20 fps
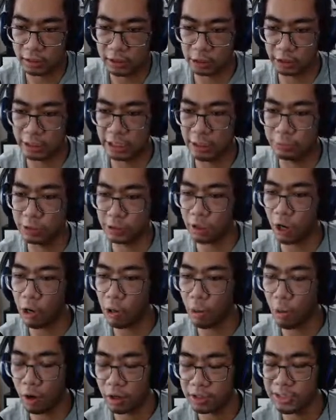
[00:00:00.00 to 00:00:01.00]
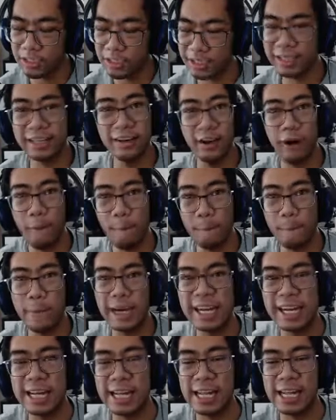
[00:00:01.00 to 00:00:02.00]
Keep Star Warsing it up,
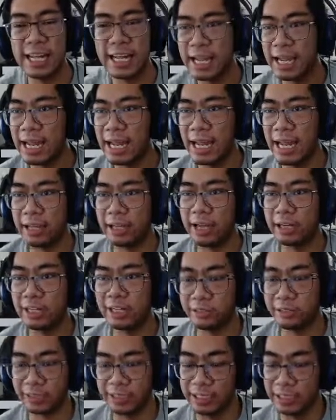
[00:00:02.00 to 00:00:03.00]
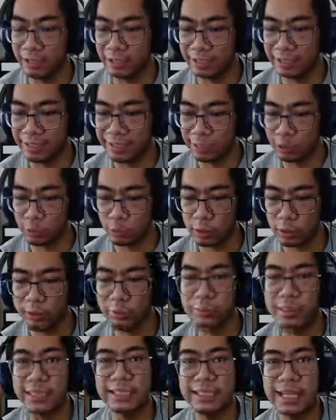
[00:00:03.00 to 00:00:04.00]
and I shall see you in the next one.
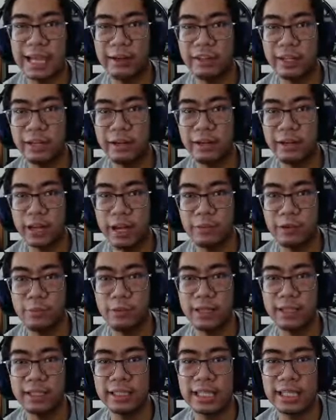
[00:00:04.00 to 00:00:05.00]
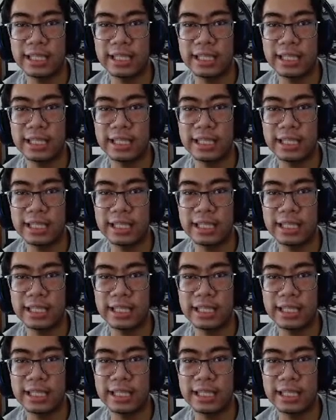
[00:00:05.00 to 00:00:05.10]
Peace out, everyone.